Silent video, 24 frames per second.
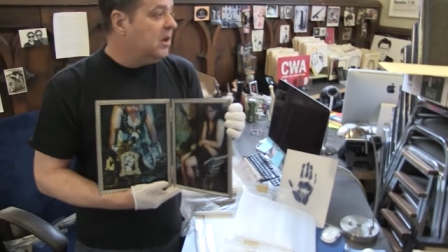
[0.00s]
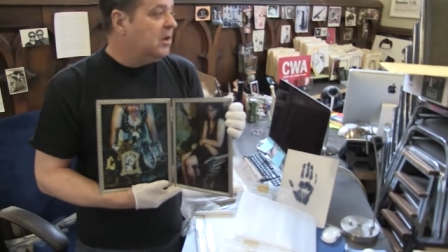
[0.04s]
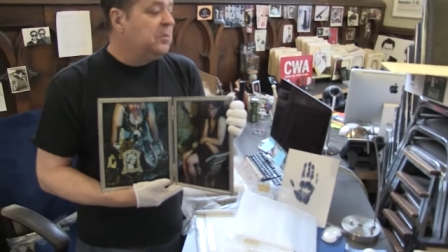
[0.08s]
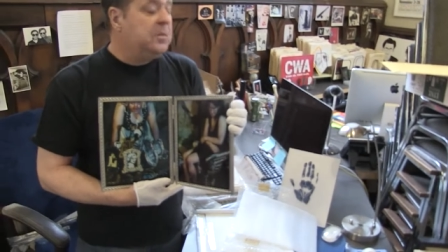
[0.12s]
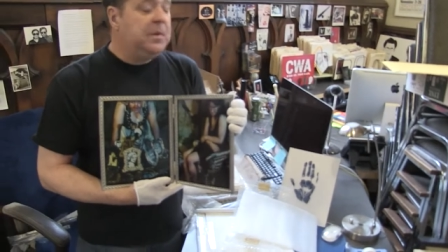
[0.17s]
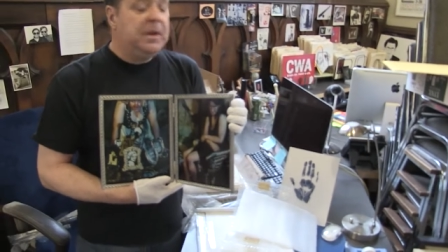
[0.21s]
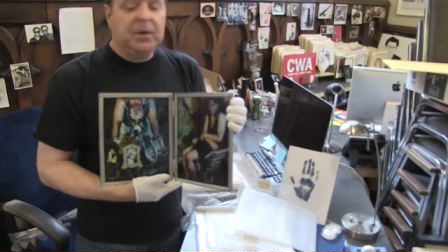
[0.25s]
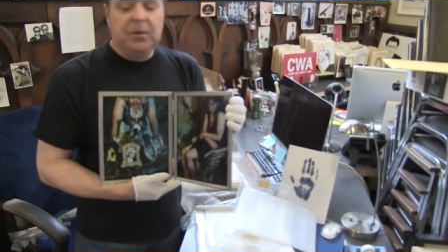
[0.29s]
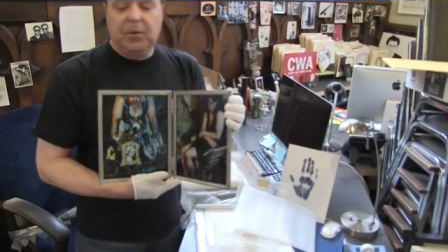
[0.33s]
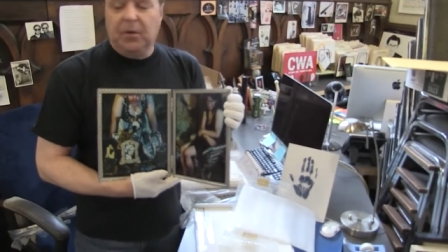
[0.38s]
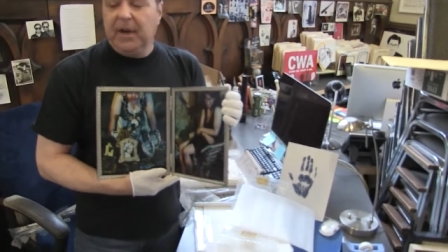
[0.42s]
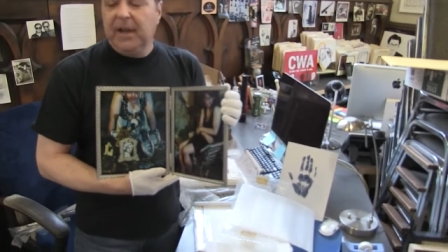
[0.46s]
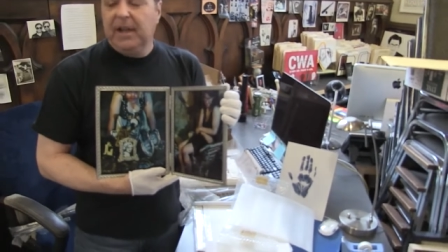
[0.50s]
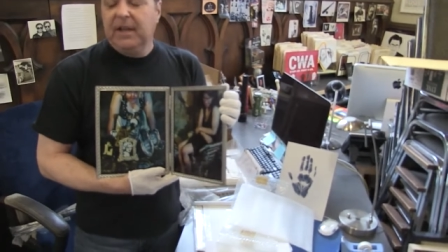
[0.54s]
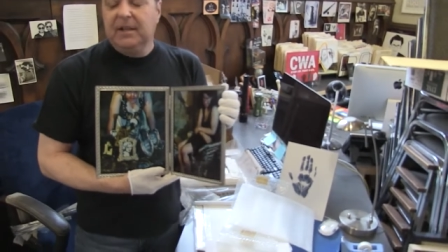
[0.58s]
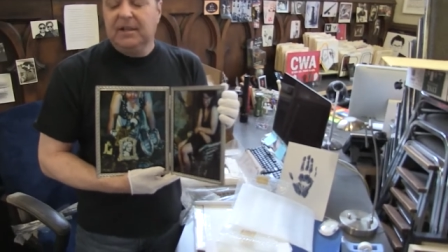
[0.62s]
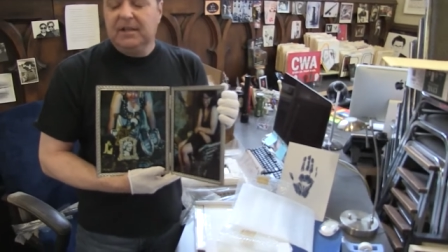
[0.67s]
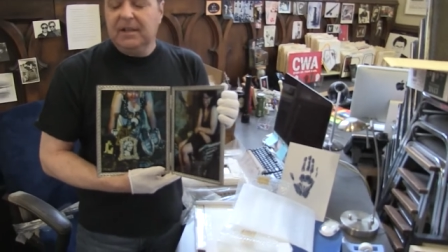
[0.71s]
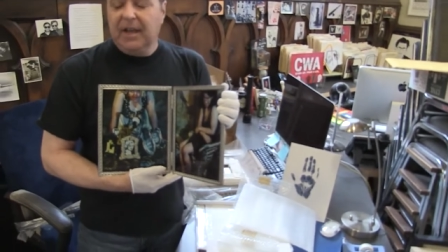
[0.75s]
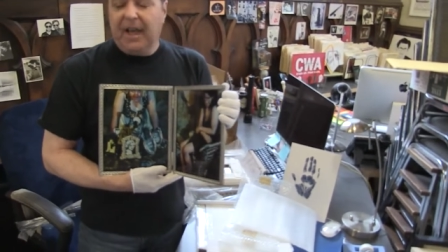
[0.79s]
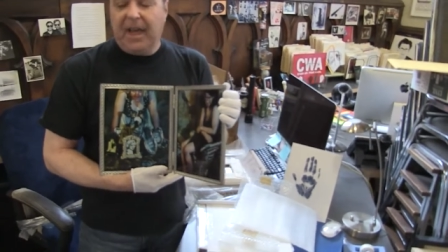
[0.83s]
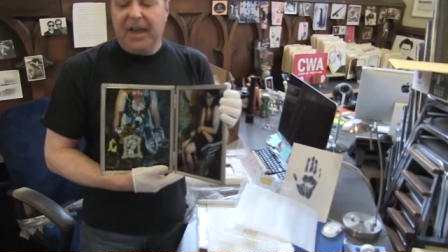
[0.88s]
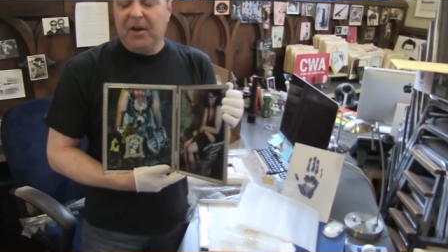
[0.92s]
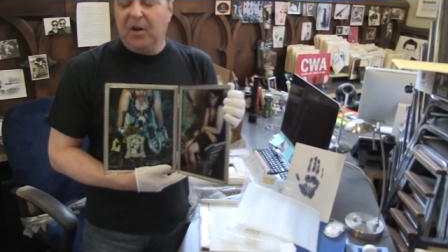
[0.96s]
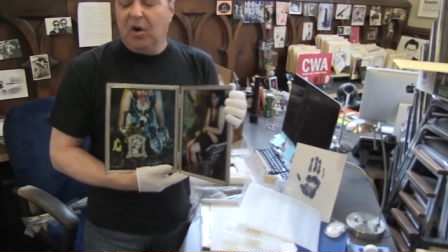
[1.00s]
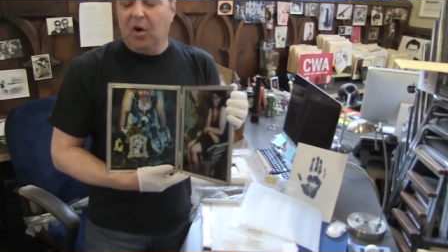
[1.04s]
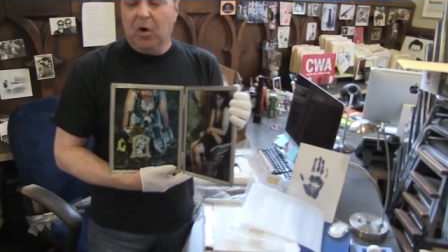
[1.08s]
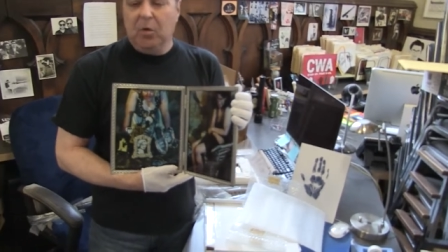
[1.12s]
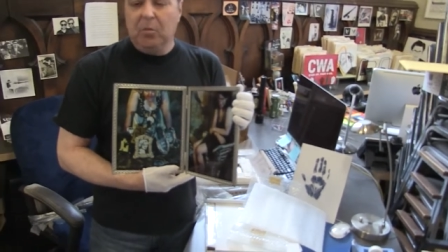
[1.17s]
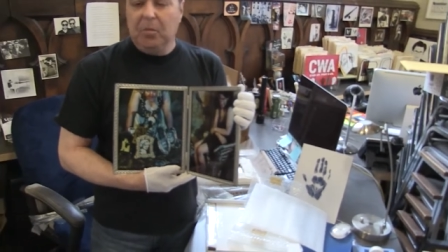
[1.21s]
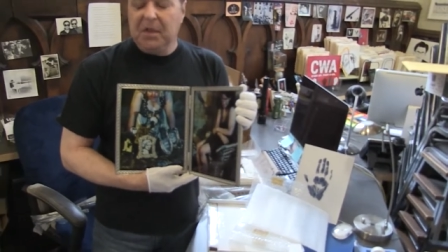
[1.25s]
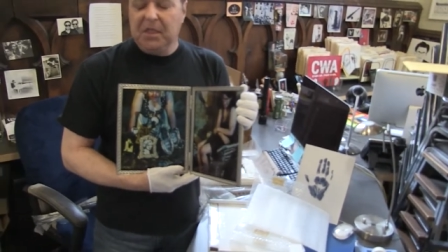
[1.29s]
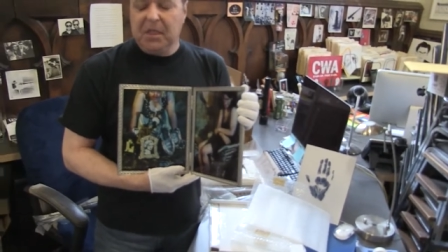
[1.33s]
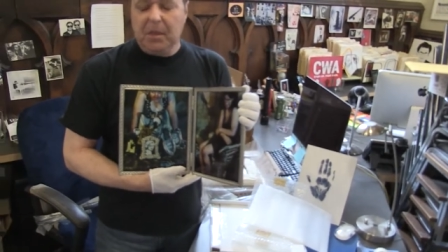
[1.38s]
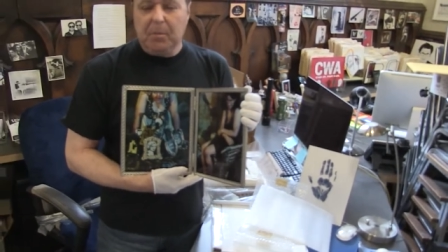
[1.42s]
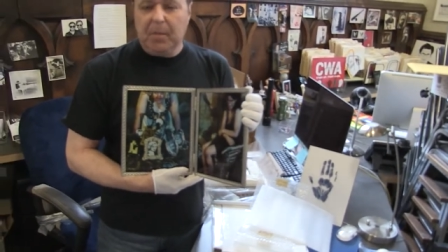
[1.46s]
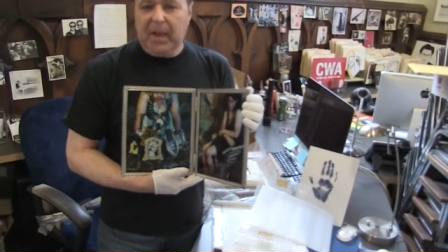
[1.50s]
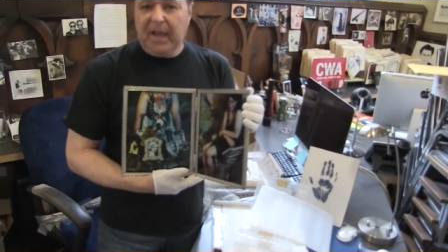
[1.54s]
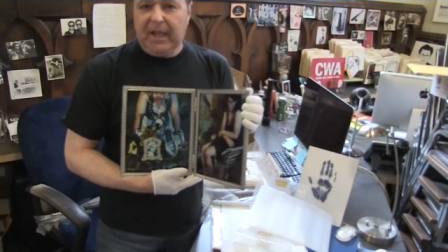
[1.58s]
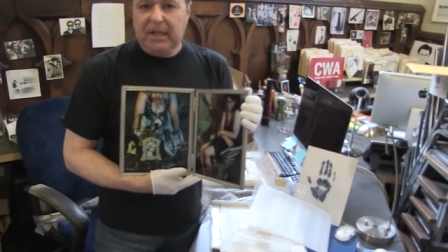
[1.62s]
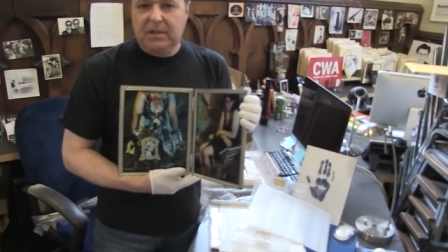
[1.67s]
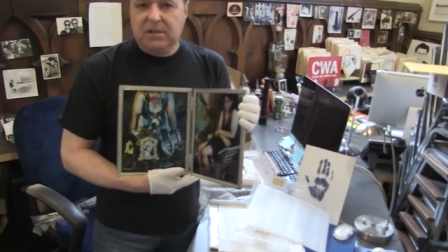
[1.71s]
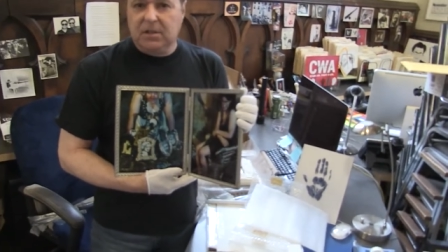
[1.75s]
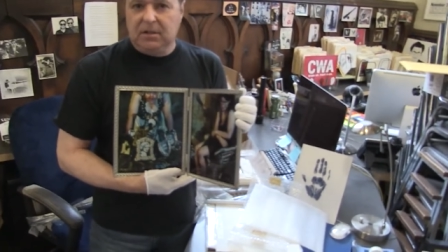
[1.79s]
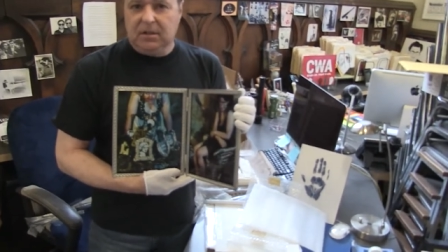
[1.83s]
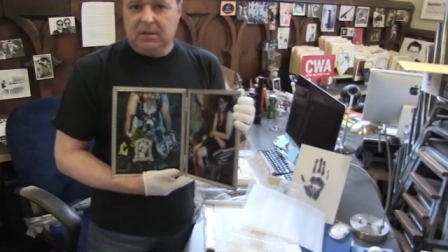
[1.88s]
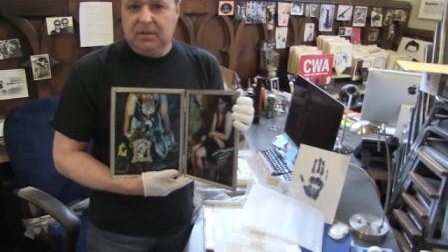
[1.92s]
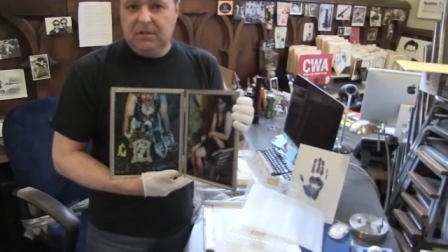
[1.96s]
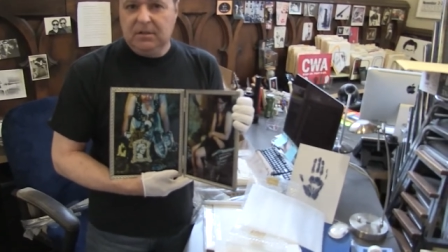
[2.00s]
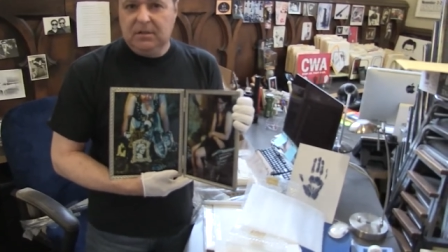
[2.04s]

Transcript: it would be great at home on the mantle,